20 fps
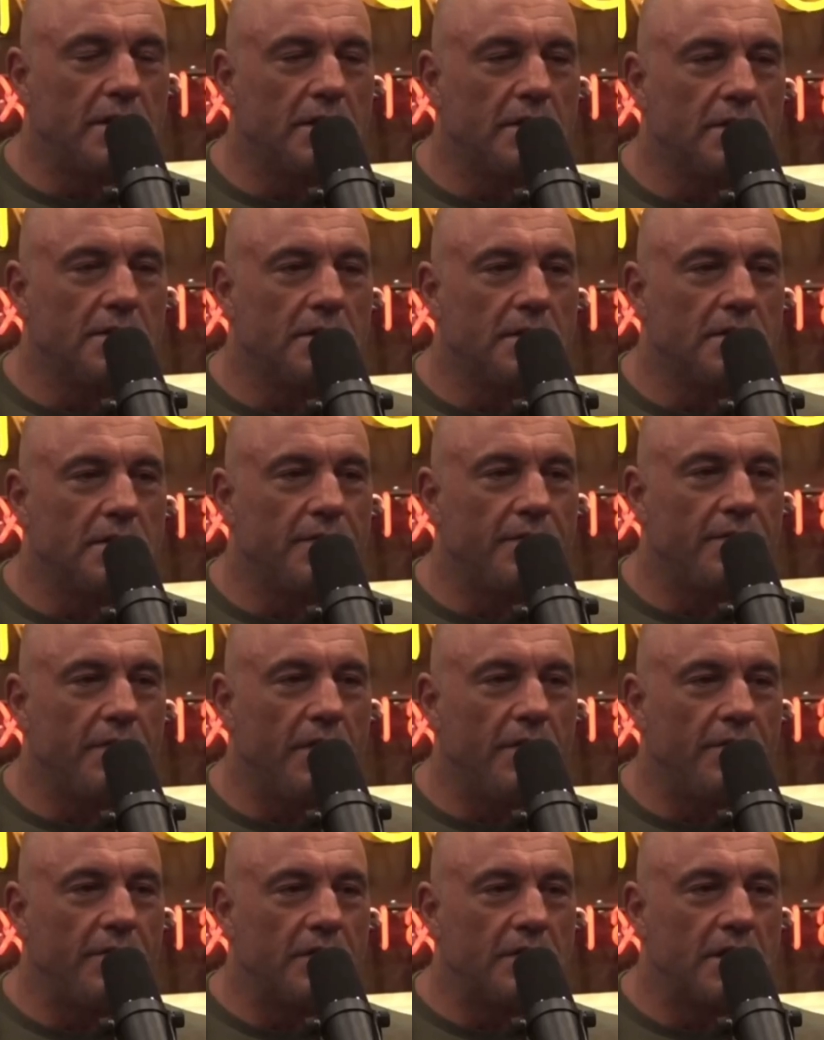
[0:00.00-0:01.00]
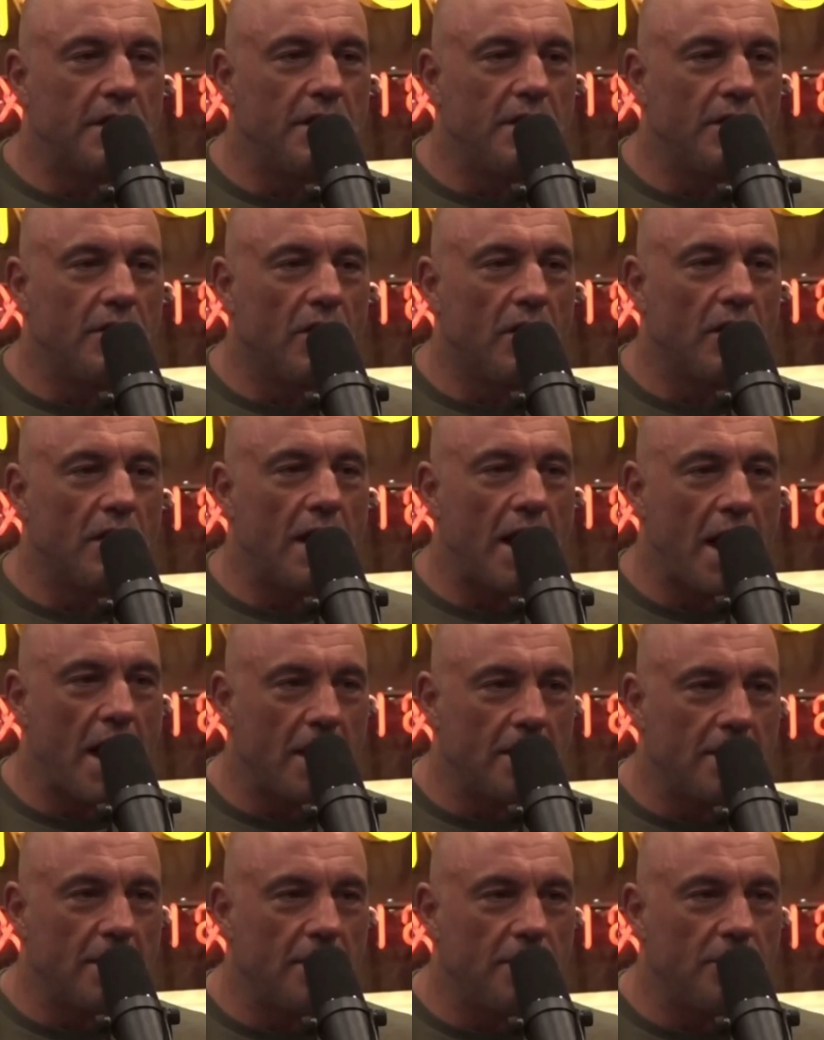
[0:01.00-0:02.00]
because if it's kindergarten, how
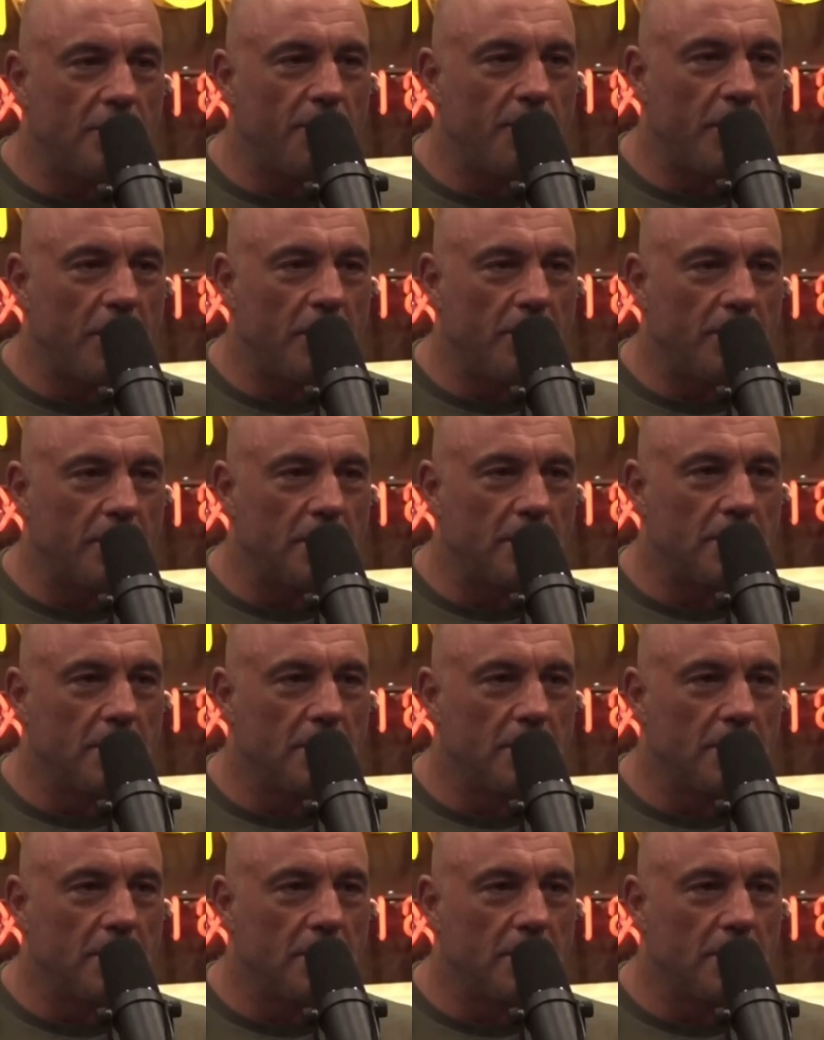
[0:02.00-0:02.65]
did they do the pyramids?